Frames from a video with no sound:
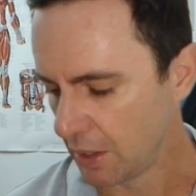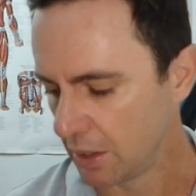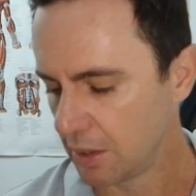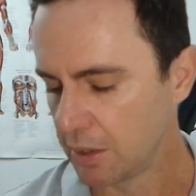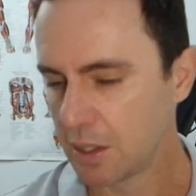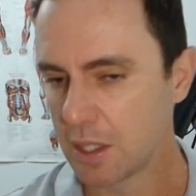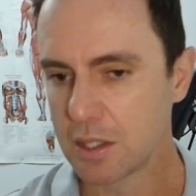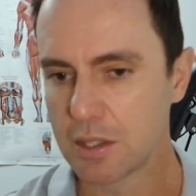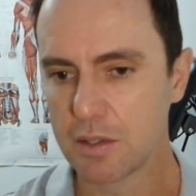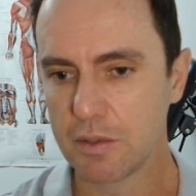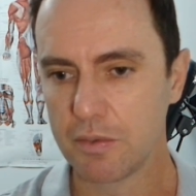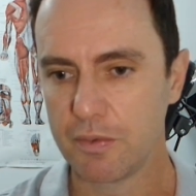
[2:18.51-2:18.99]

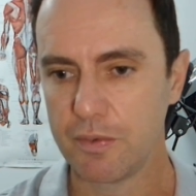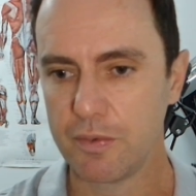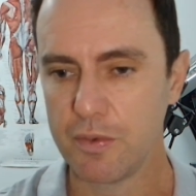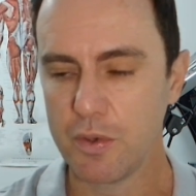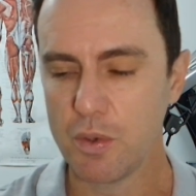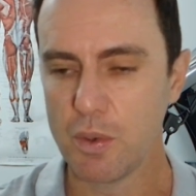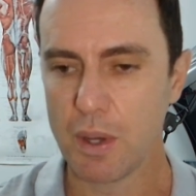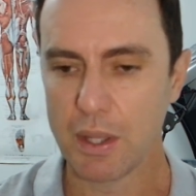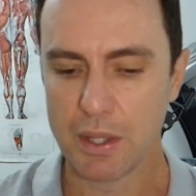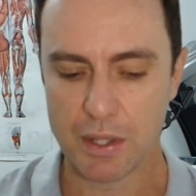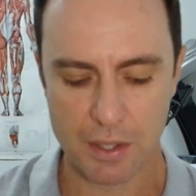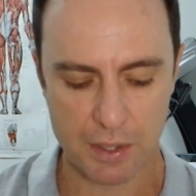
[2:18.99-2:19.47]
there's a
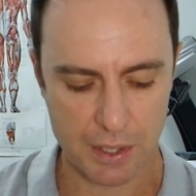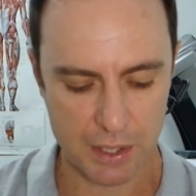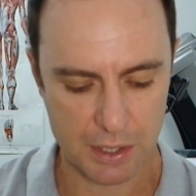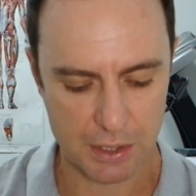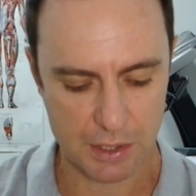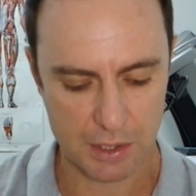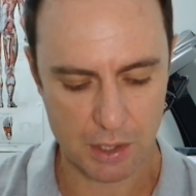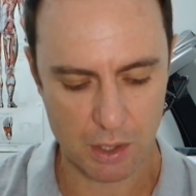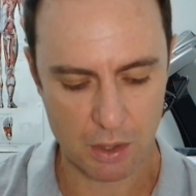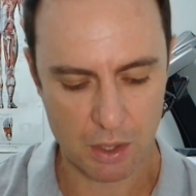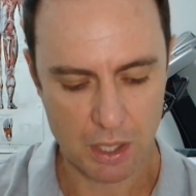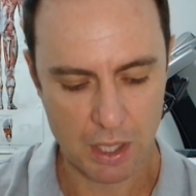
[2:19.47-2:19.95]
few other things.
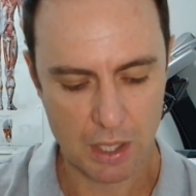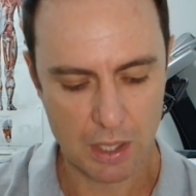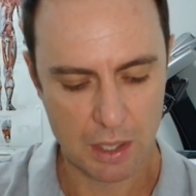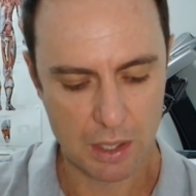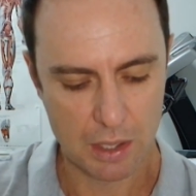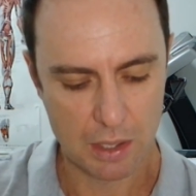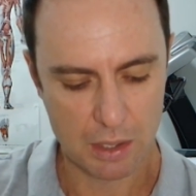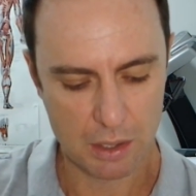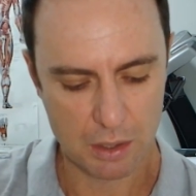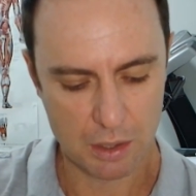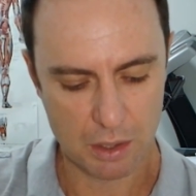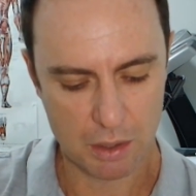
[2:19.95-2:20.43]
So
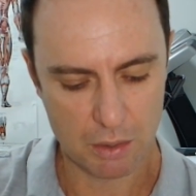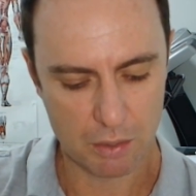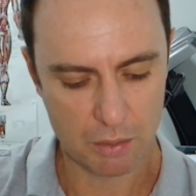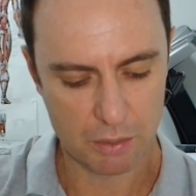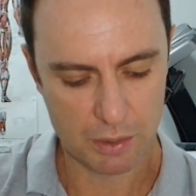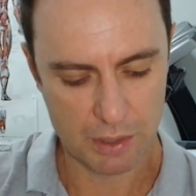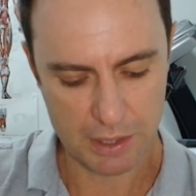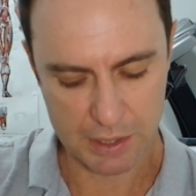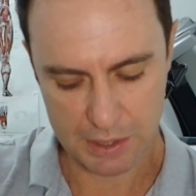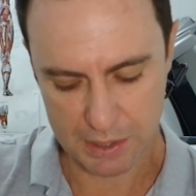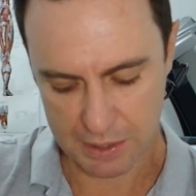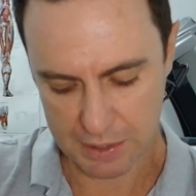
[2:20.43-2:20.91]

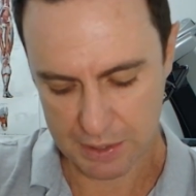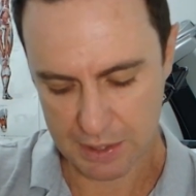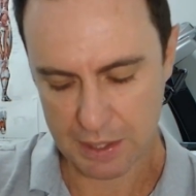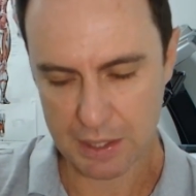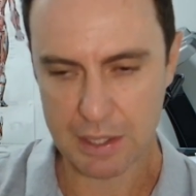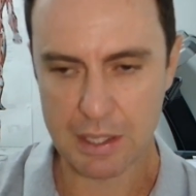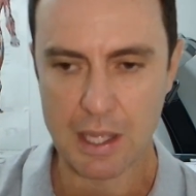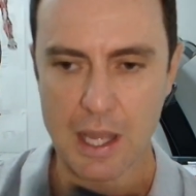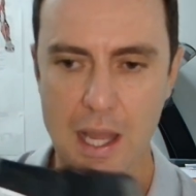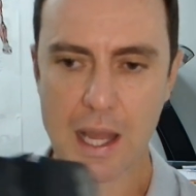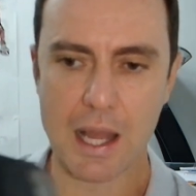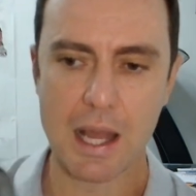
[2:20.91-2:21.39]
this is
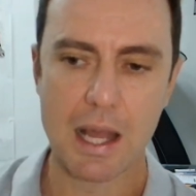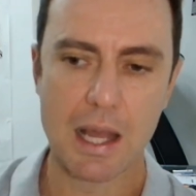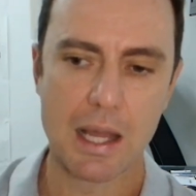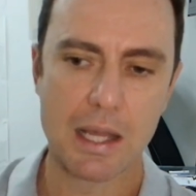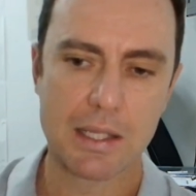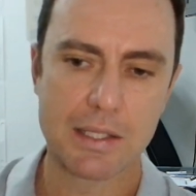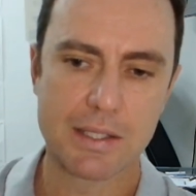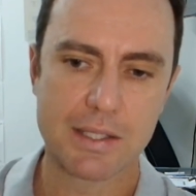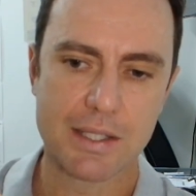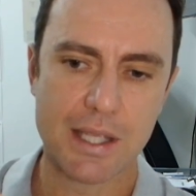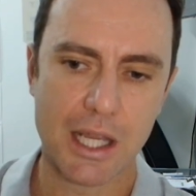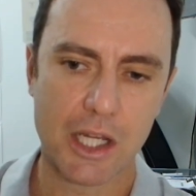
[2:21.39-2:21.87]
a
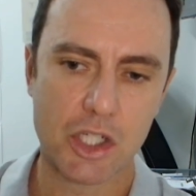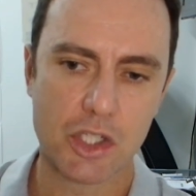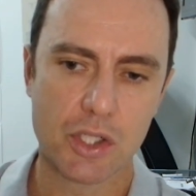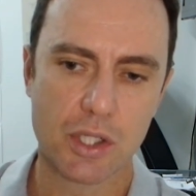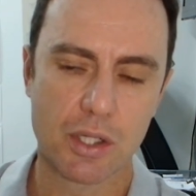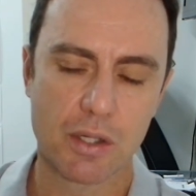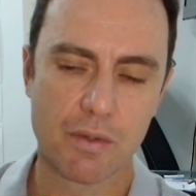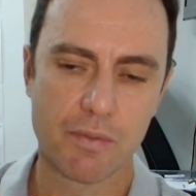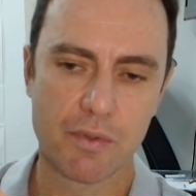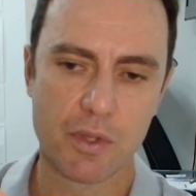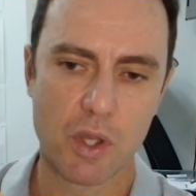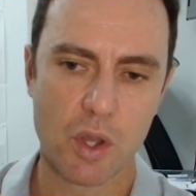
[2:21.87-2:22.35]

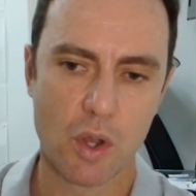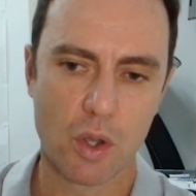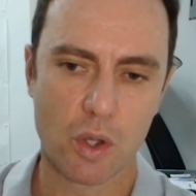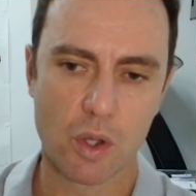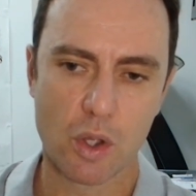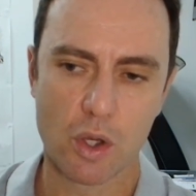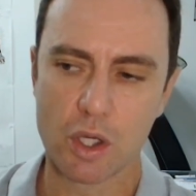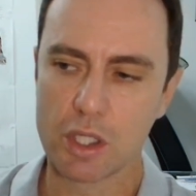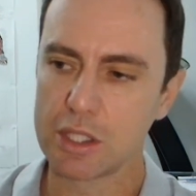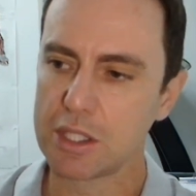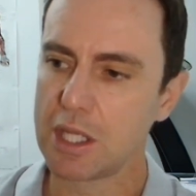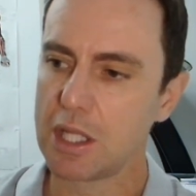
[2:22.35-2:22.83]
section of the
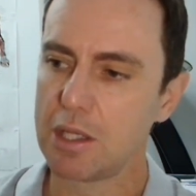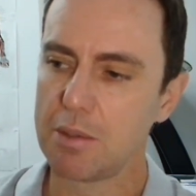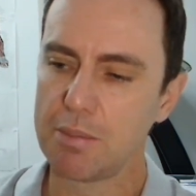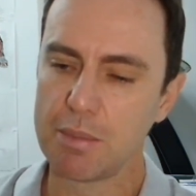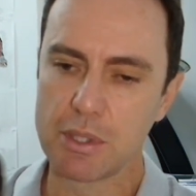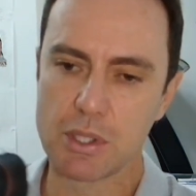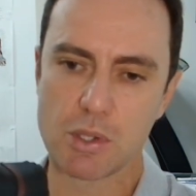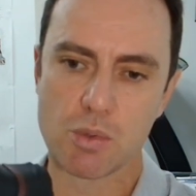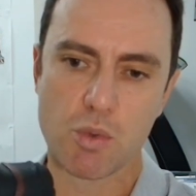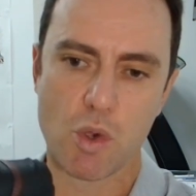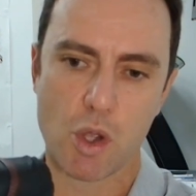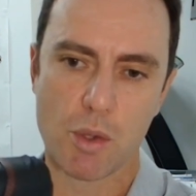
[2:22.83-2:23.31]
Ergonx
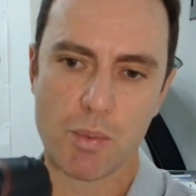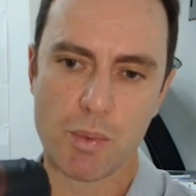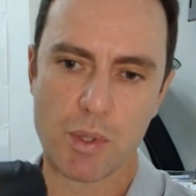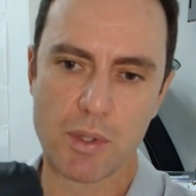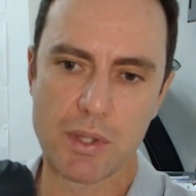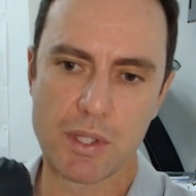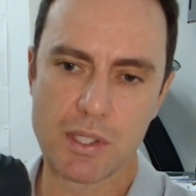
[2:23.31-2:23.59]
Elements work boot.